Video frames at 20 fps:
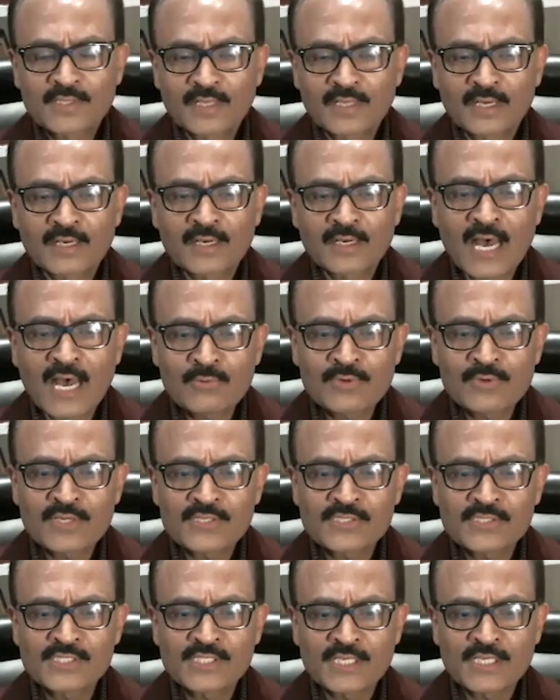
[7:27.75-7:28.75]
how
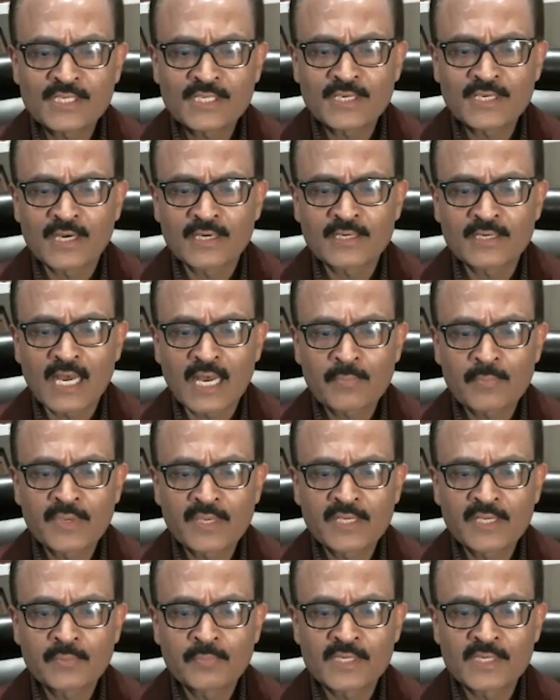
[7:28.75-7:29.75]
does the
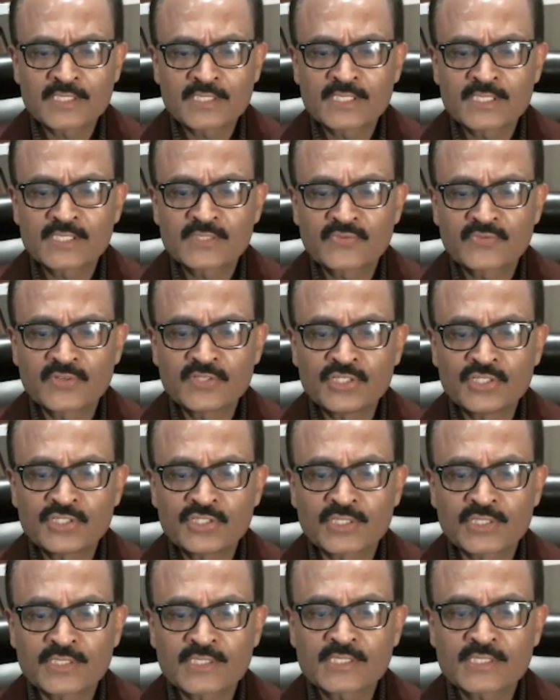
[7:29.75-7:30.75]
AAPI represents
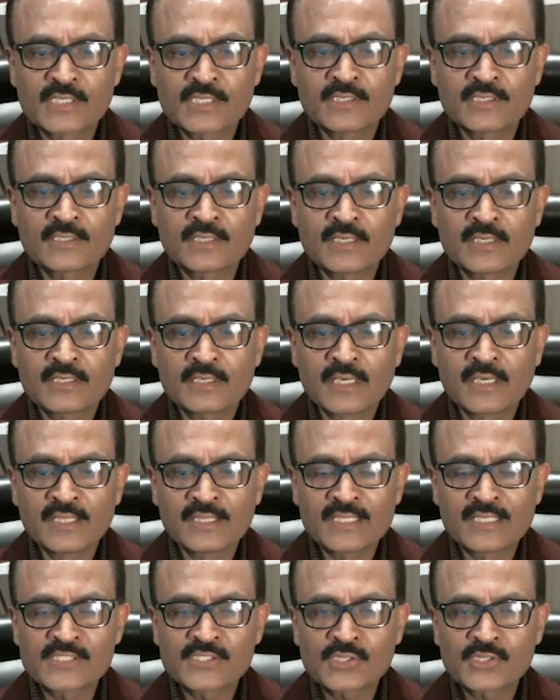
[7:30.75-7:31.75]
physicians in
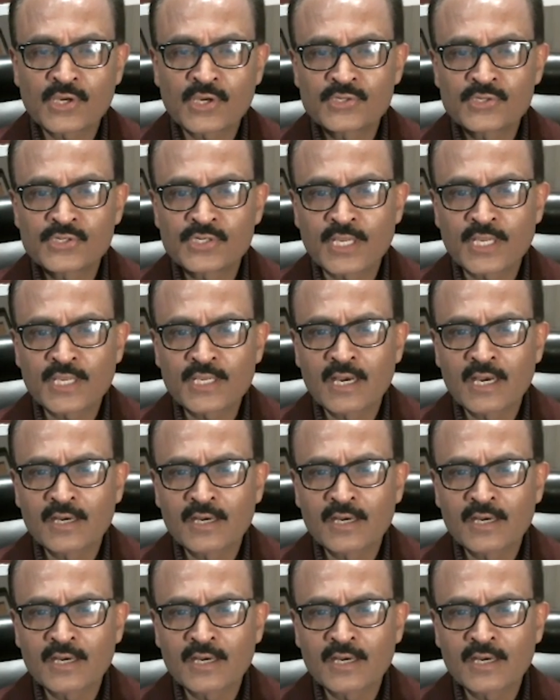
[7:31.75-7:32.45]
this country?